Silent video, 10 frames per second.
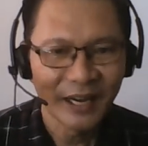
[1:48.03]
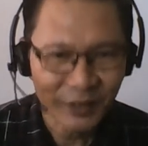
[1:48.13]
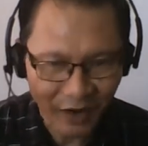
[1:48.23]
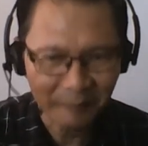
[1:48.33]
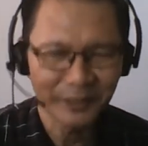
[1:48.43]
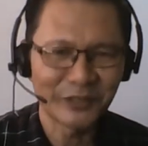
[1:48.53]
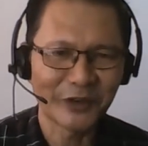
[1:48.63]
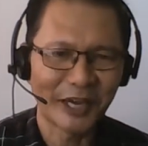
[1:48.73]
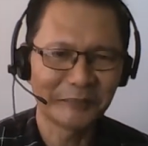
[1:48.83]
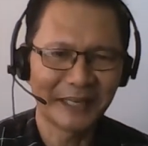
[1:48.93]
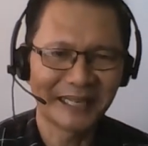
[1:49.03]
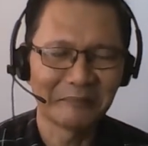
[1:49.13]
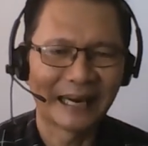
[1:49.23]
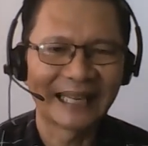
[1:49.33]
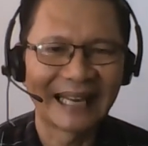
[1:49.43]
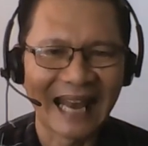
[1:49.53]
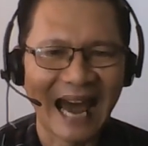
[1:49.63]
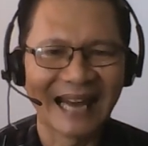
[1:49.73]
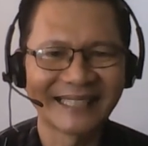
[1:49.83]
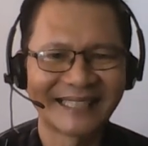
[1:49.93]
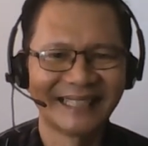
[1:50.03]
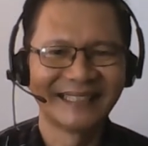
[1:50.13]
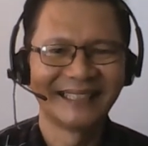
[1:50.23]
Come and join me in my class.